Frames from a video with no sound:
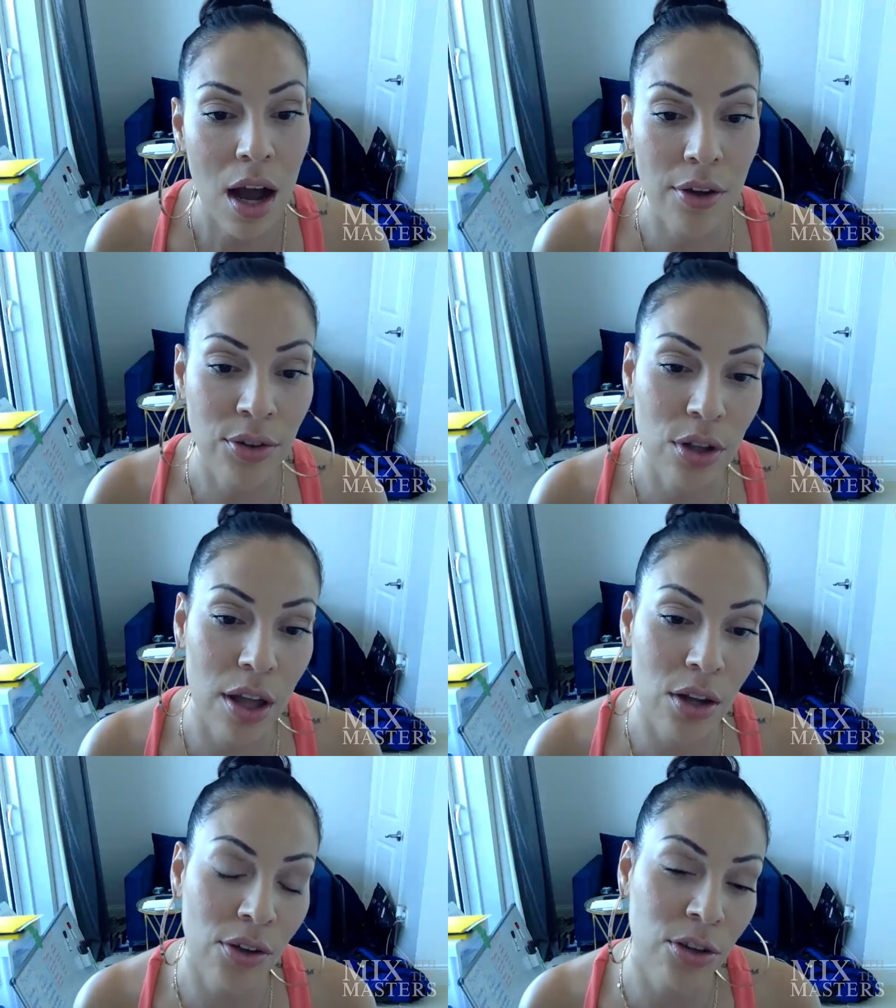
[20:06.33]

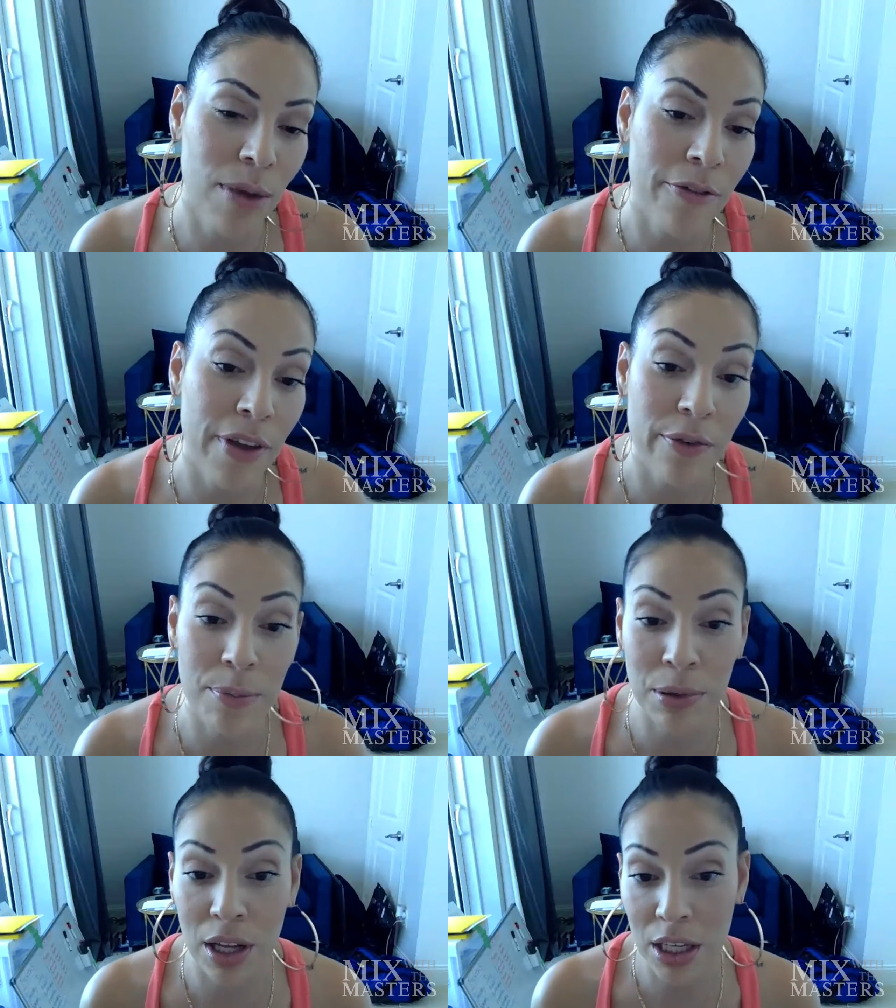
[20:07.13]
And also my
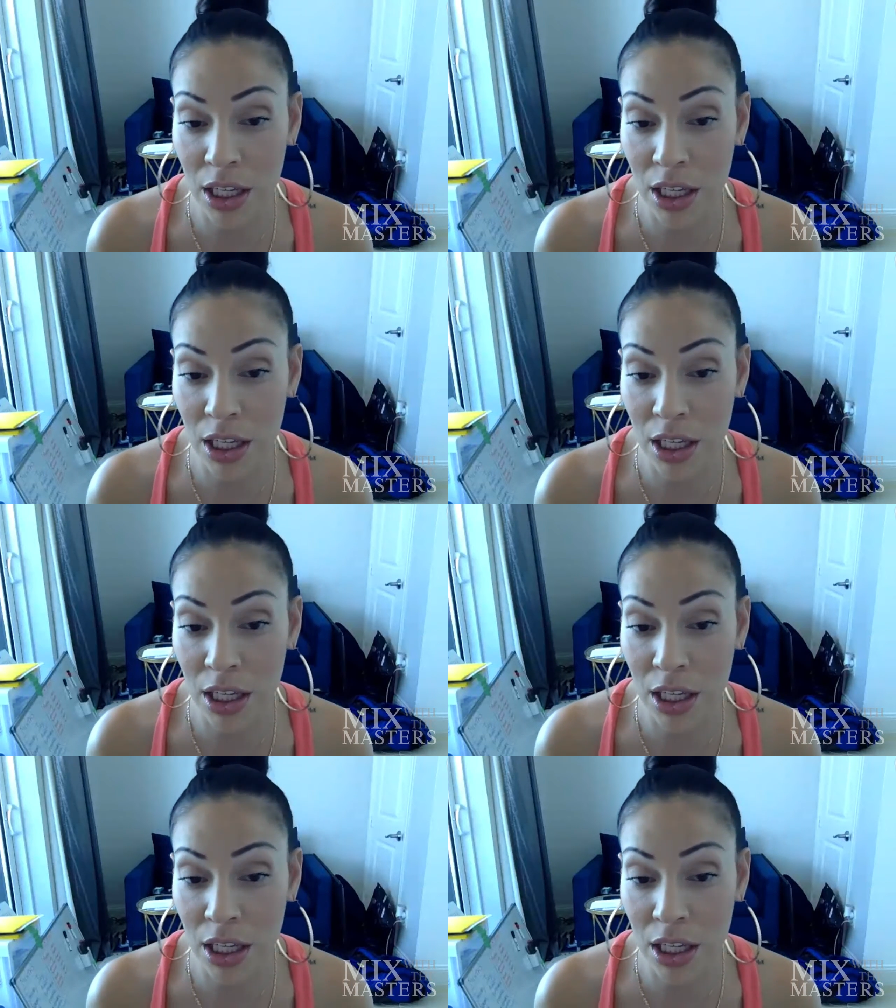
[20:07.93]
favorite